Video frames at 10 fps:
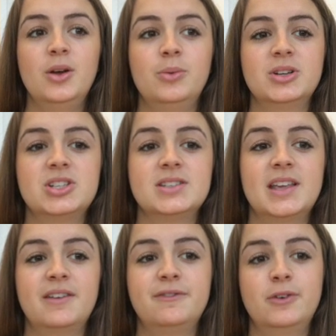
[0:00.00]
which is
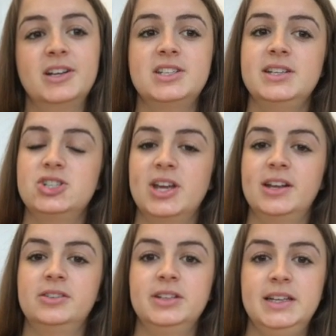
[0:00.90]
a
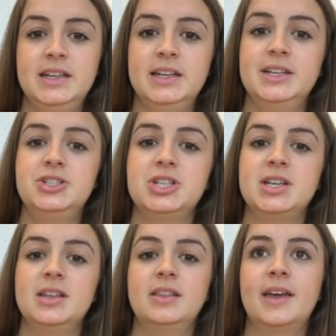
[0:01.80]
14-channel
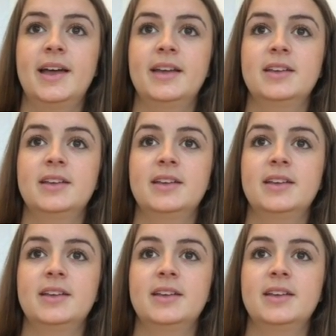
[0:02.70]
EEG that